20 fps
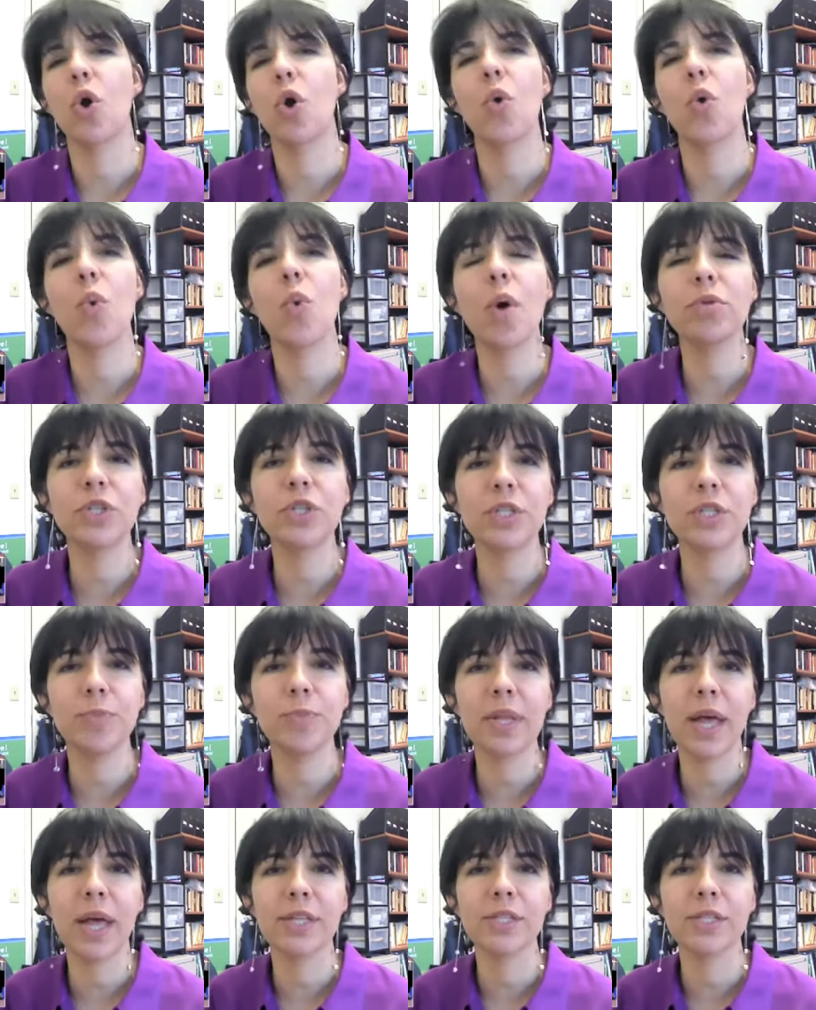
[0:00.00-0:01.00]
So it won't just
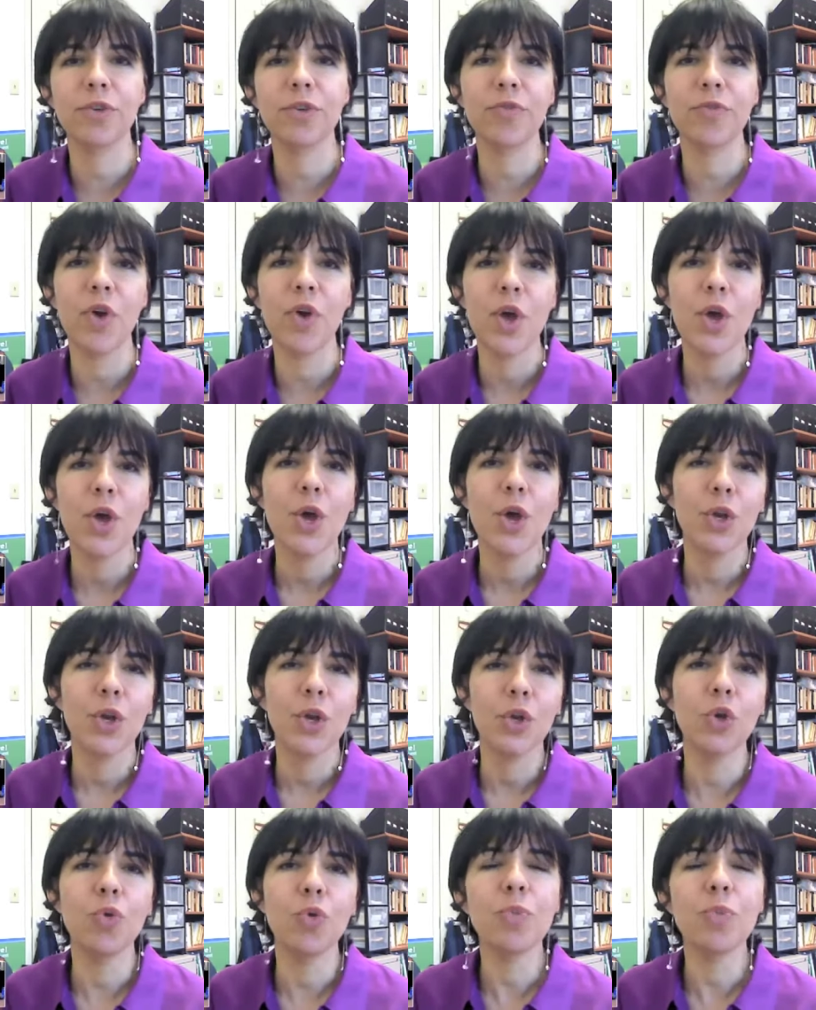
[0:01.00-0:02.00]
be lots of
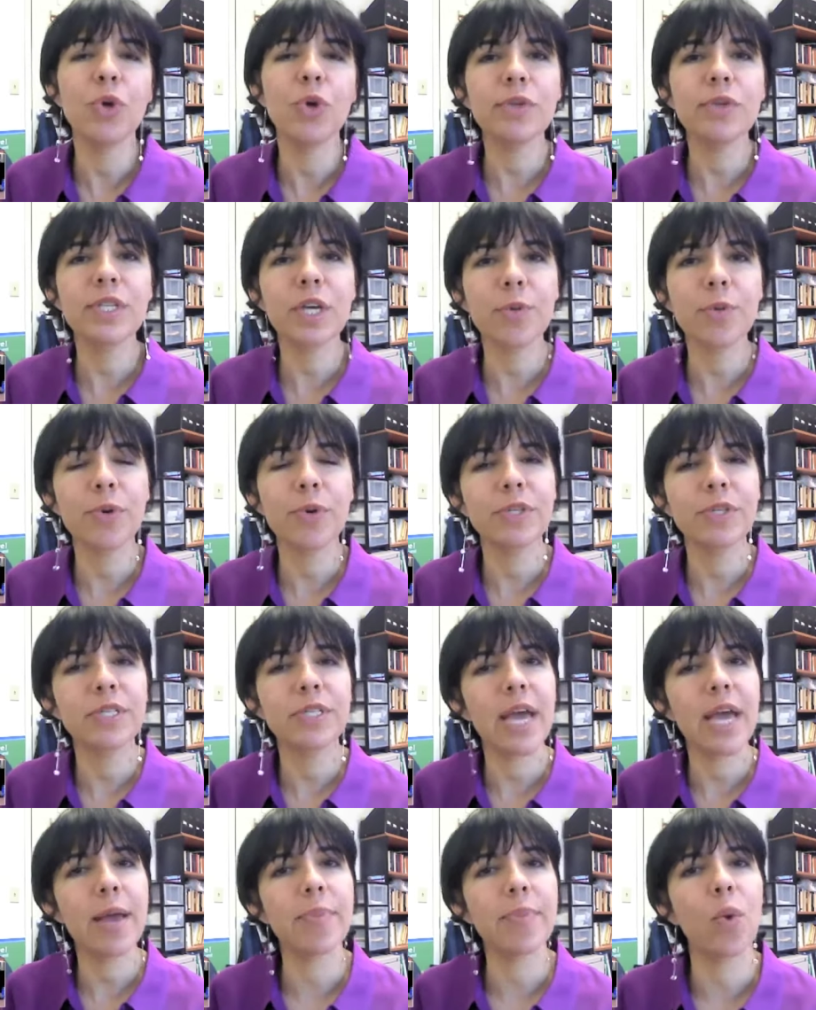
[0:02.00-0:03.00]
new music per
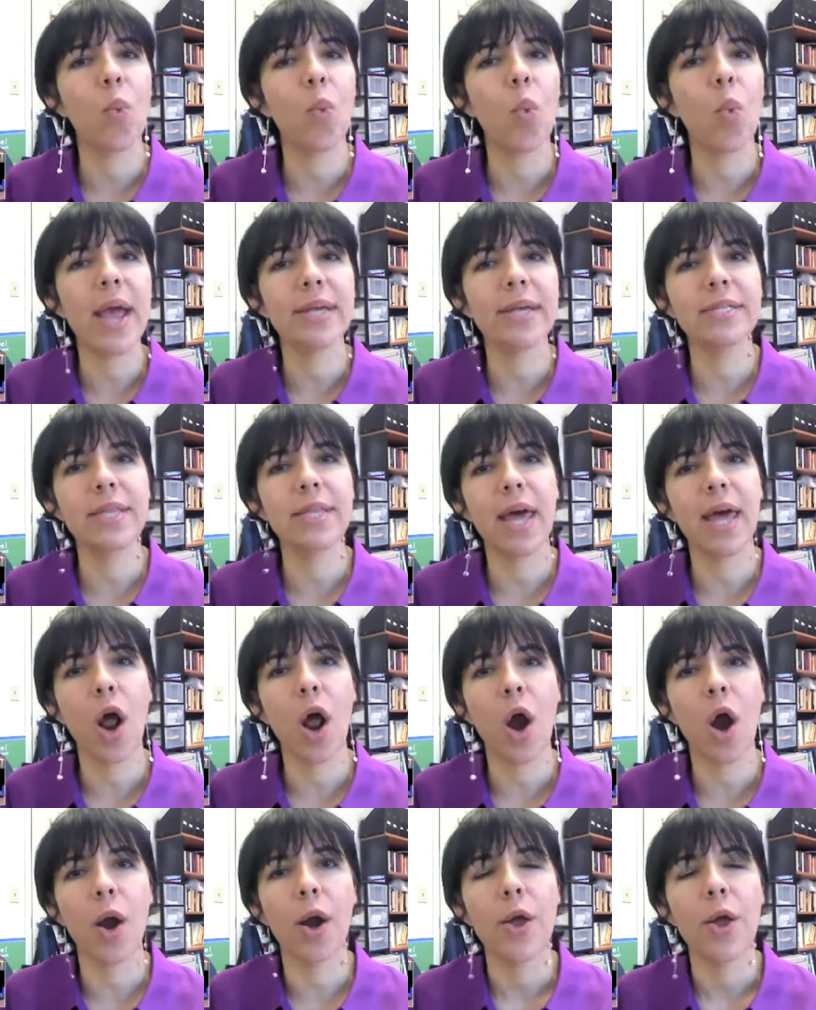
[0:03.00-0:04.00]
se, but ways that
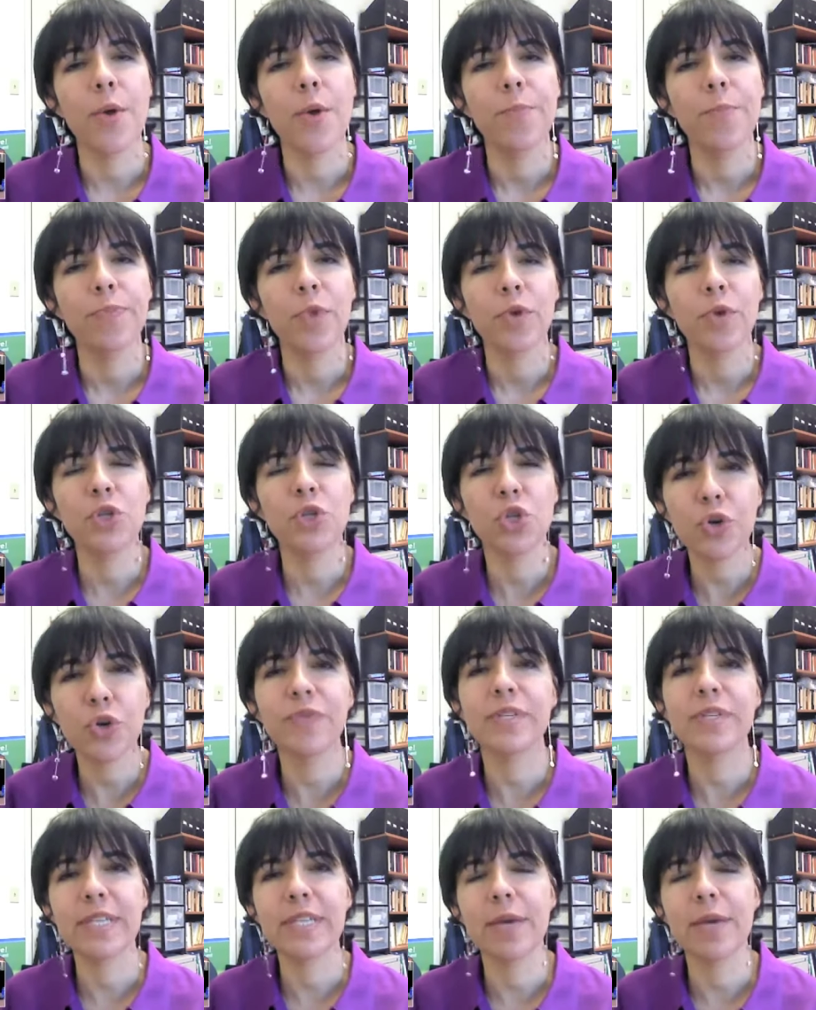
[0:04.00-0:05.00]
our
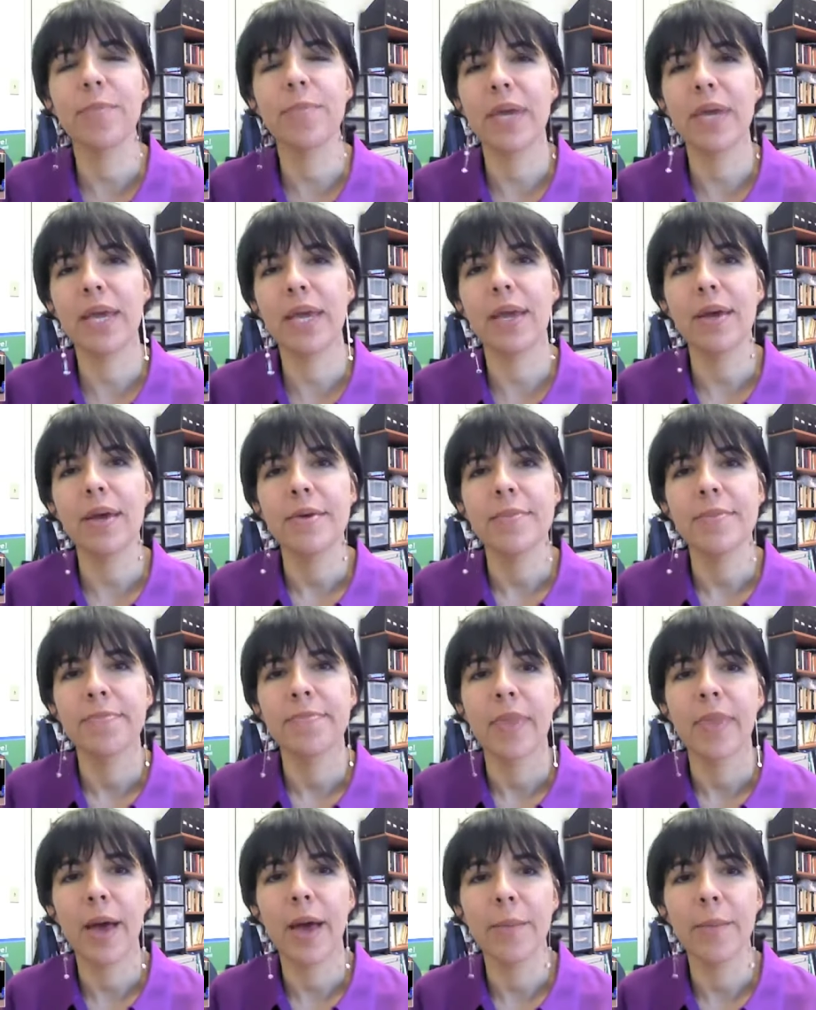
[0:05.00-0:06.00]
service can be
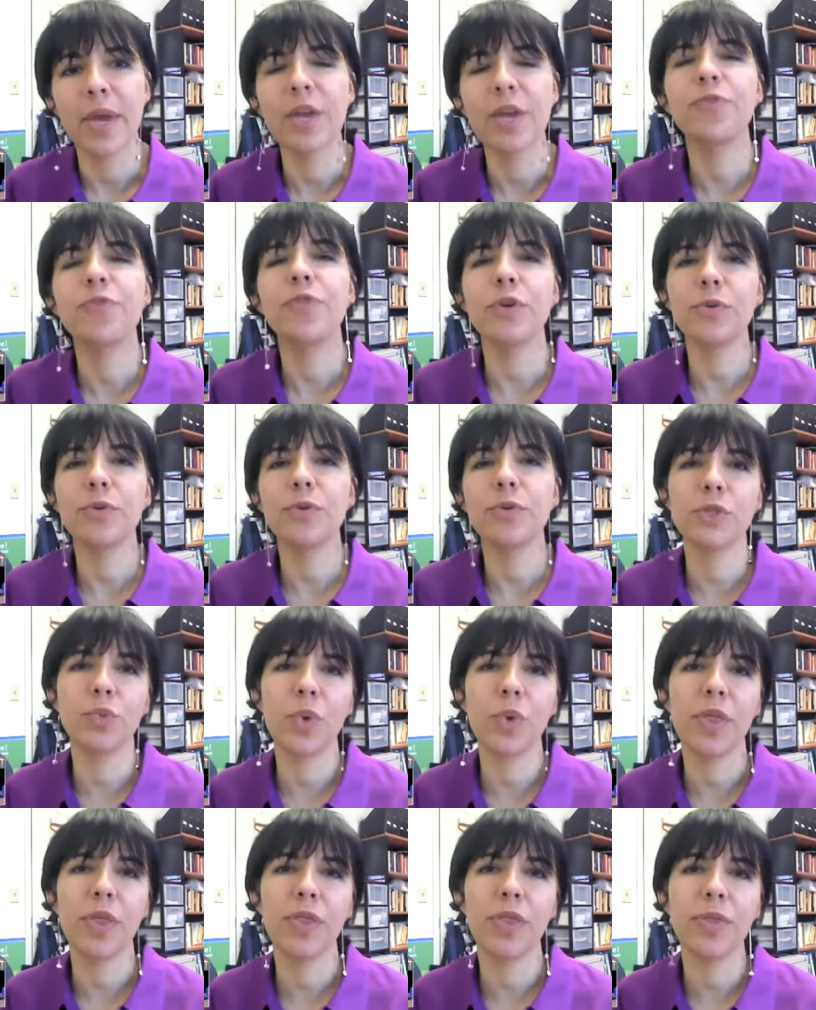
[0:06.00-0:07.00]
um, infused
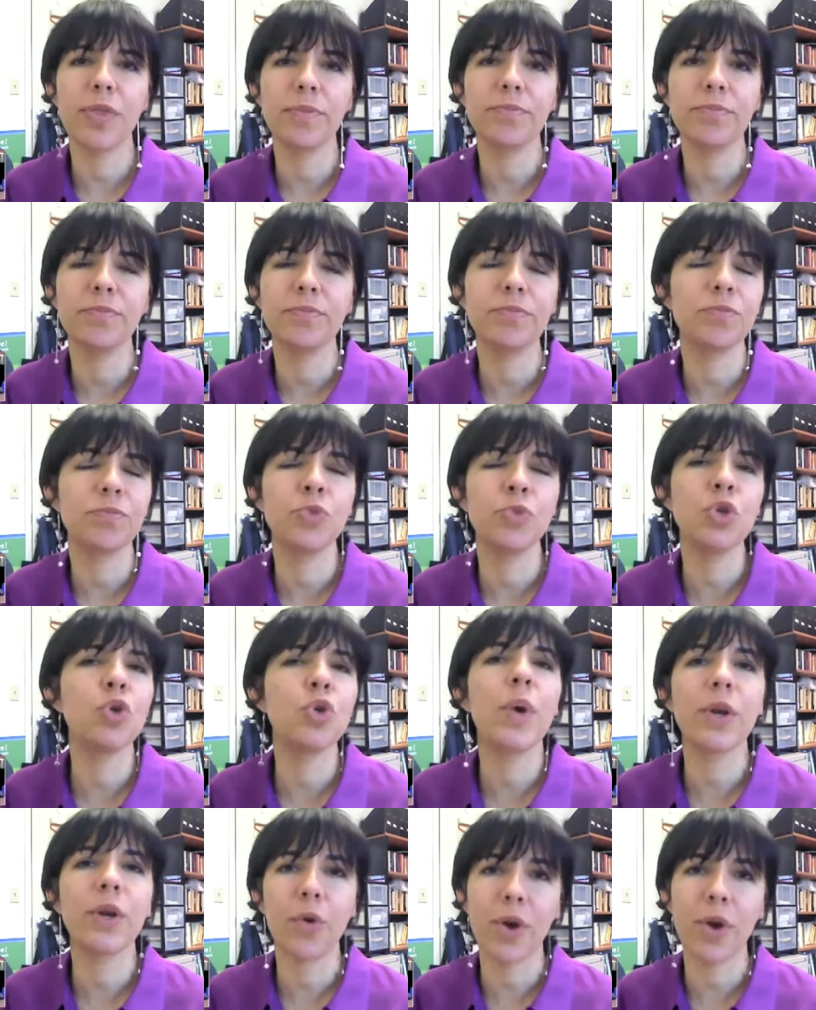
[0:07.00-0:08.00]
with
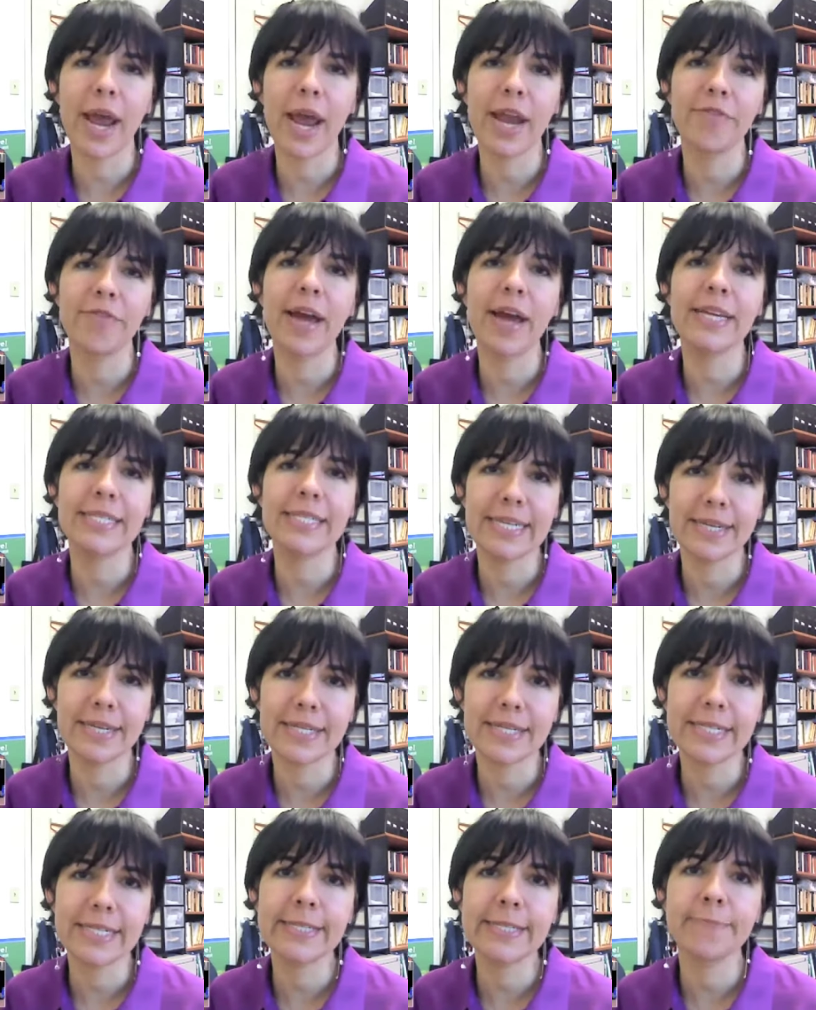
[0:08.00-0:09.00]
new and creative
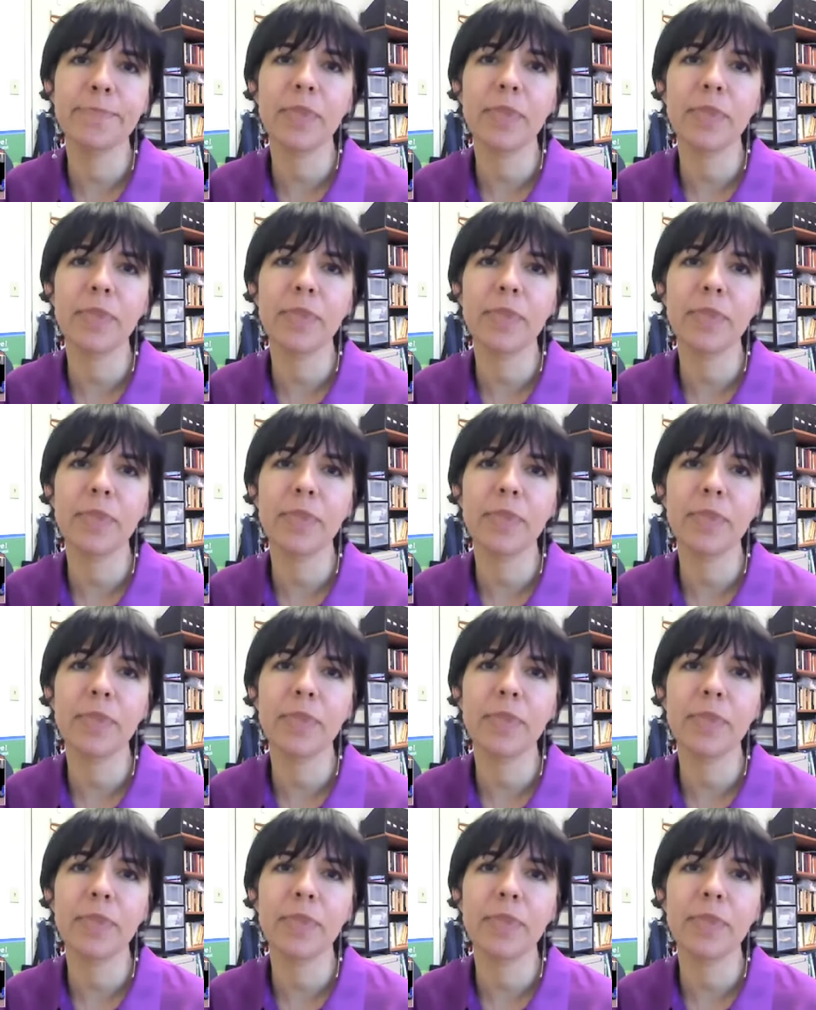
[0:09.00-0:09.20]
ideas.